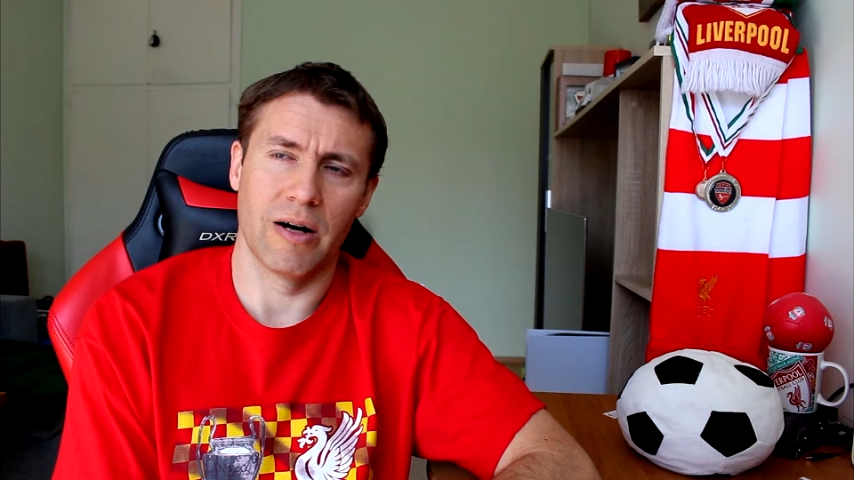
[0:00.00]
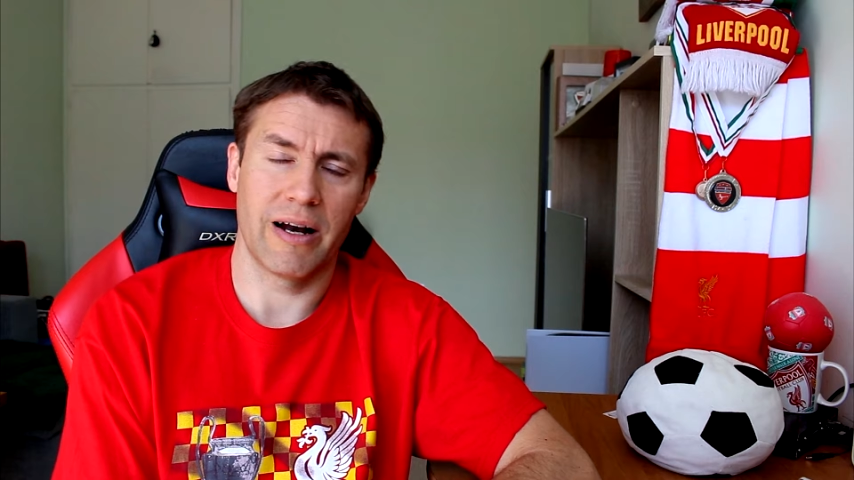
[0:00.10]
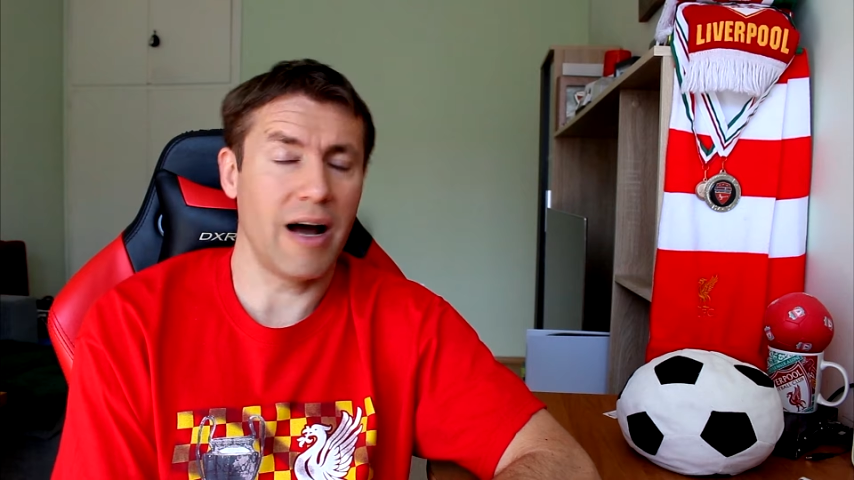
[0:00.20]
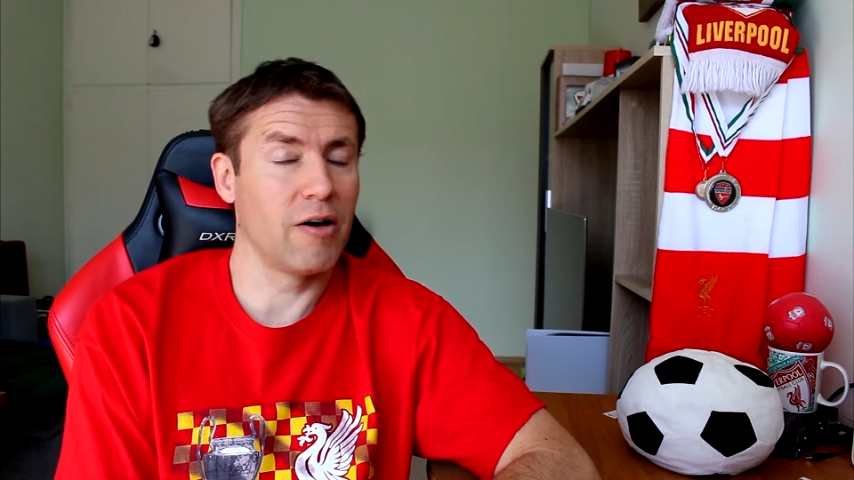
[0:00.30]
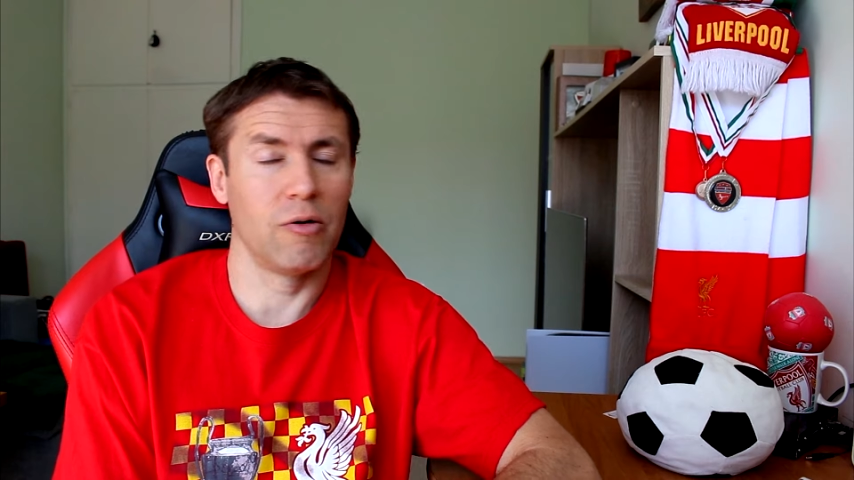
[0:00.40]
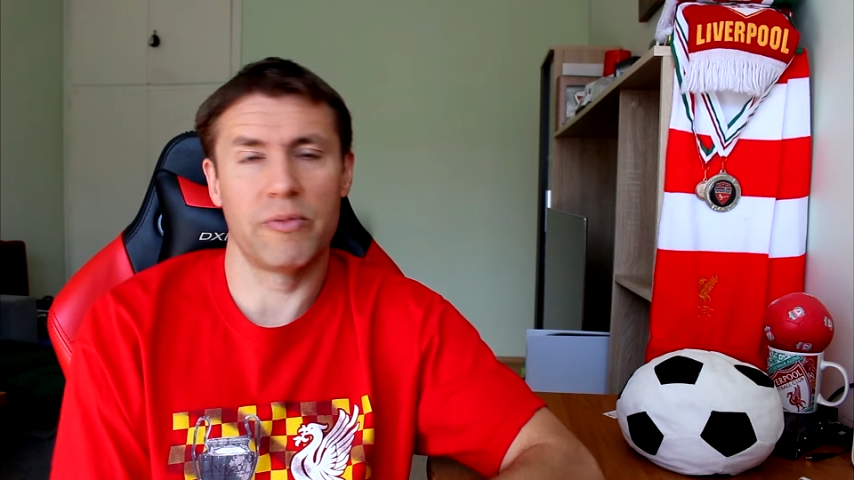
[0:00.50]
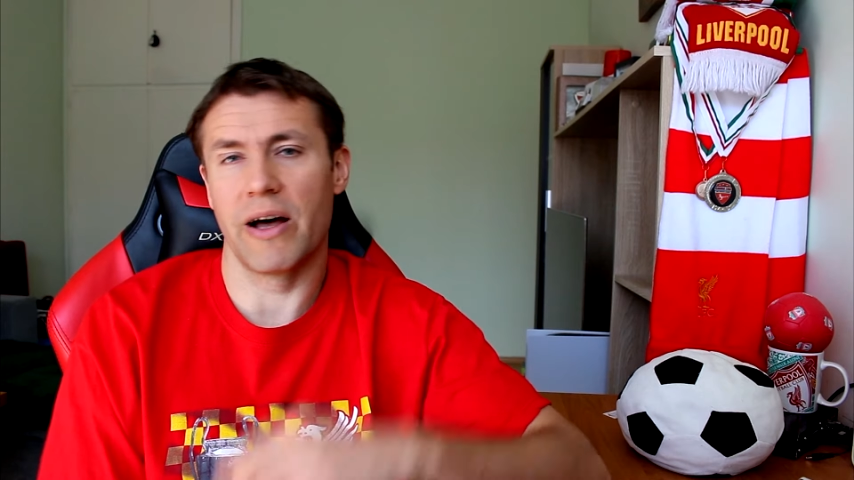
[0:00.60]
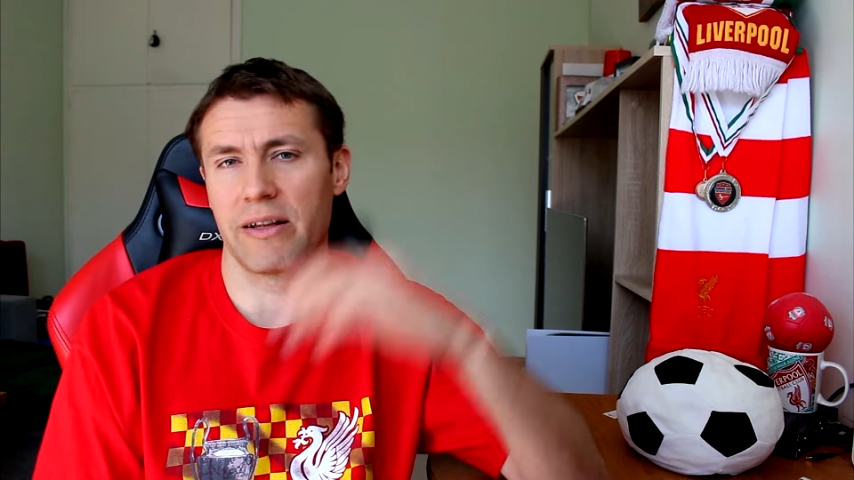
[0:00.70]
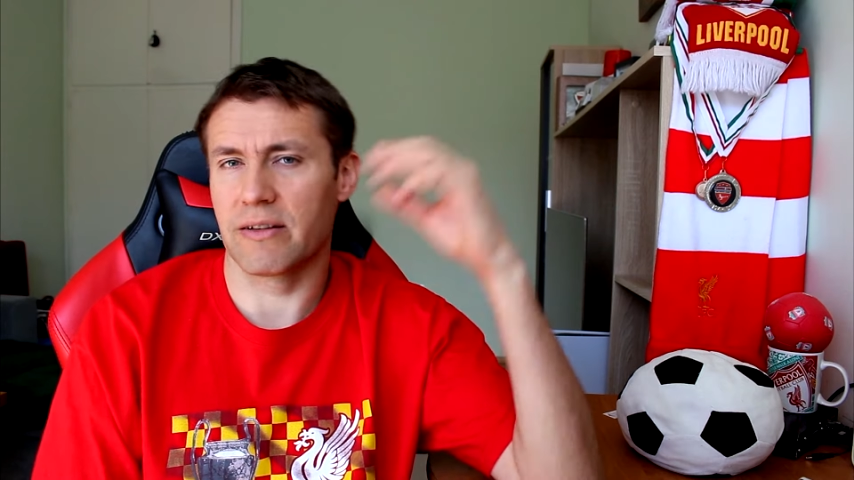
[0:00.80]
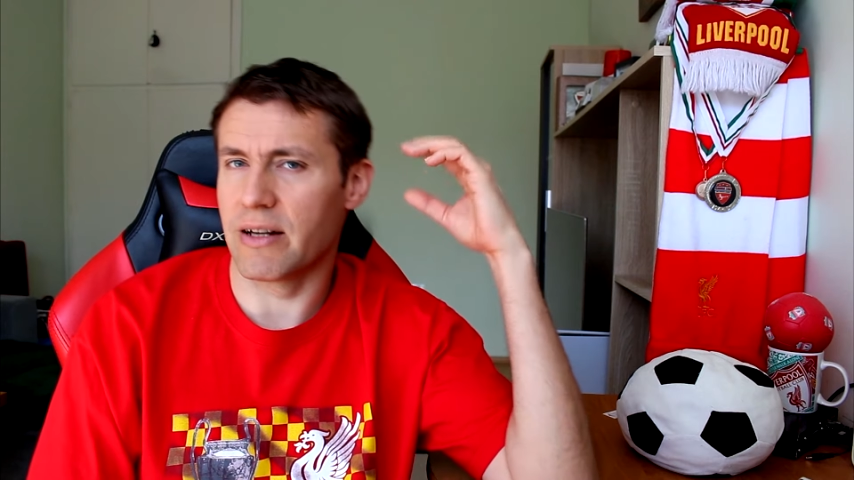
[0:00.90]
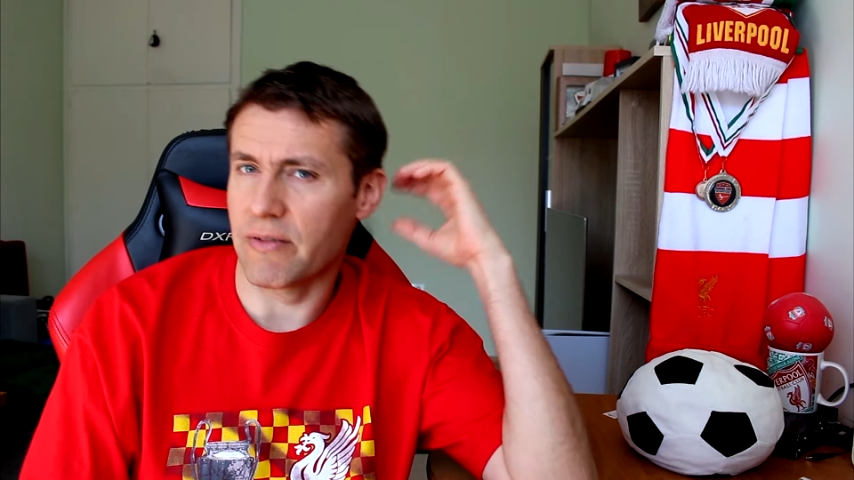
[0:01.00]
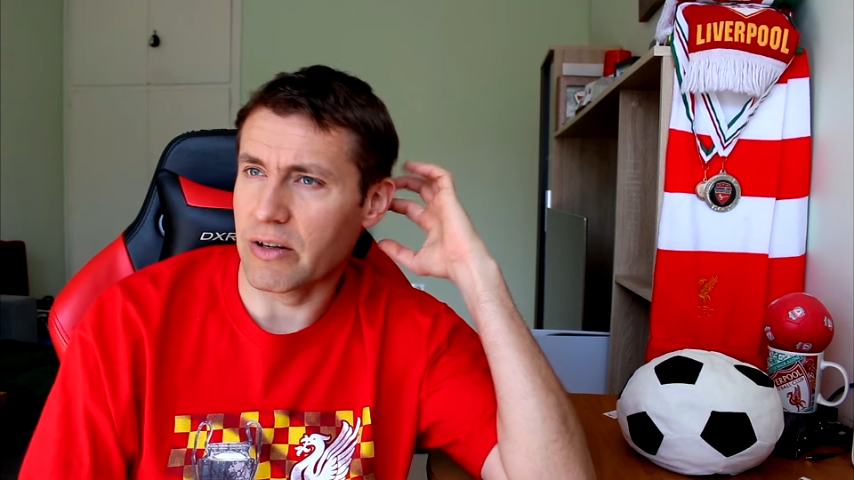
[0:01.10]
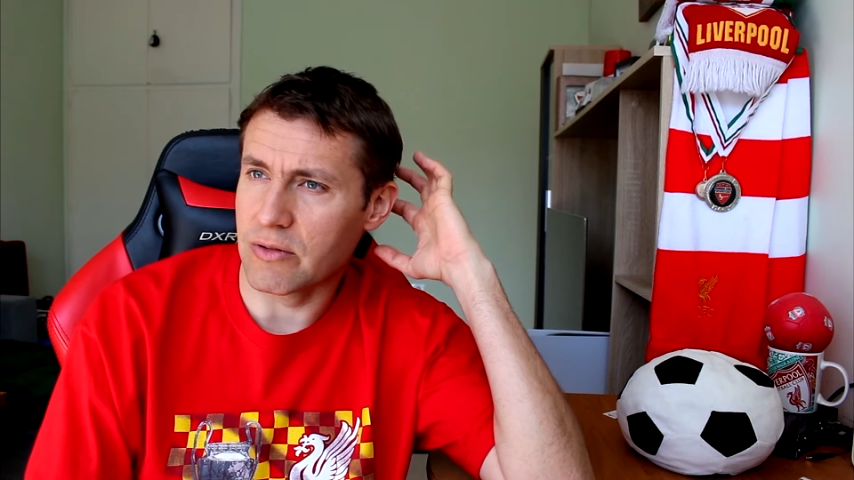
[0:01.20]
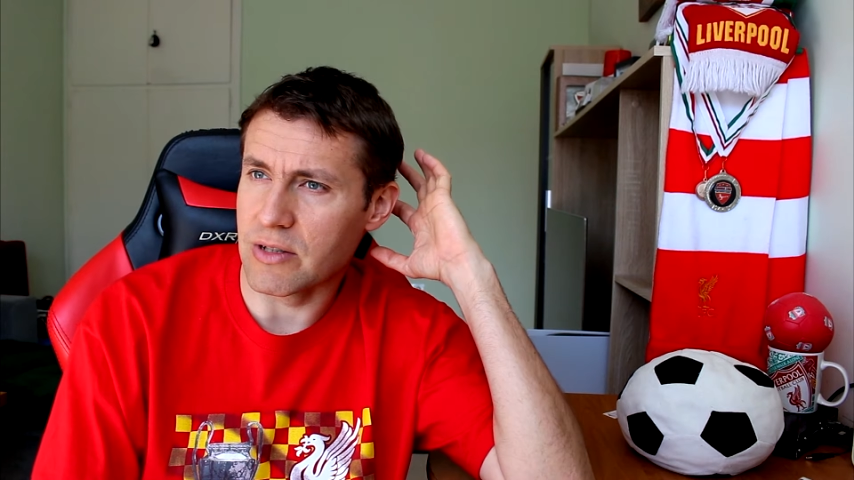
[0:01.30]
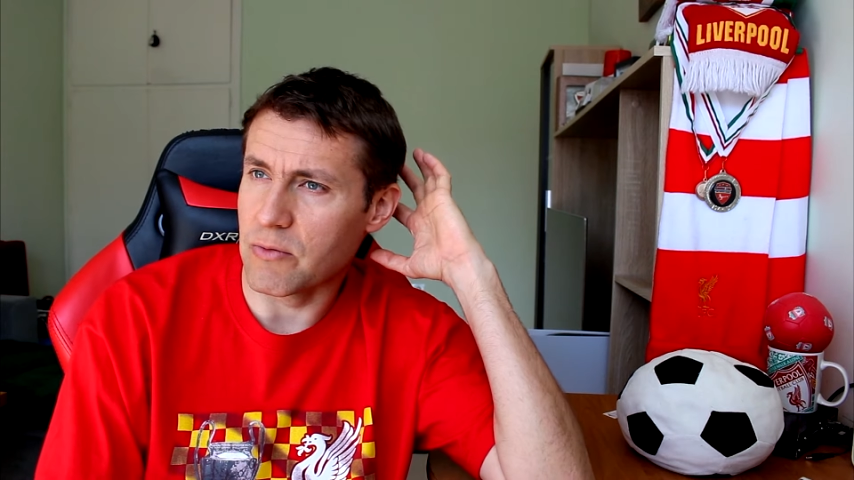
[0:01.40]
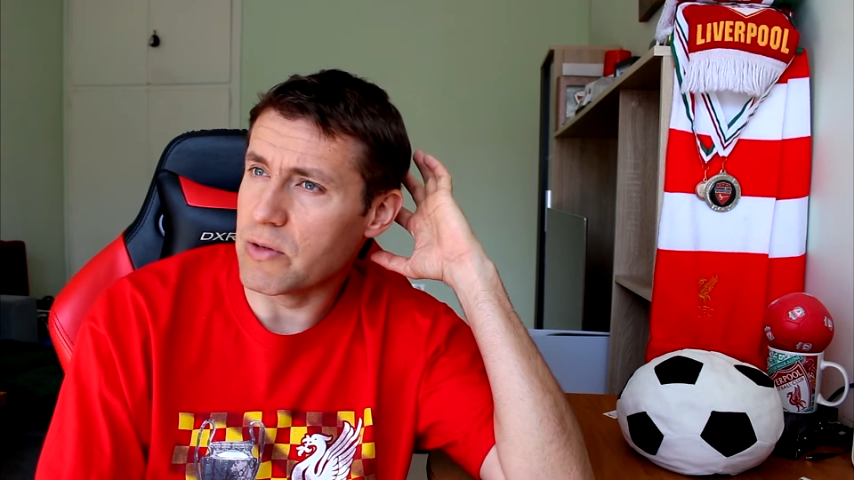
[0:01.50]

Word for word: and I hope that Leverkusen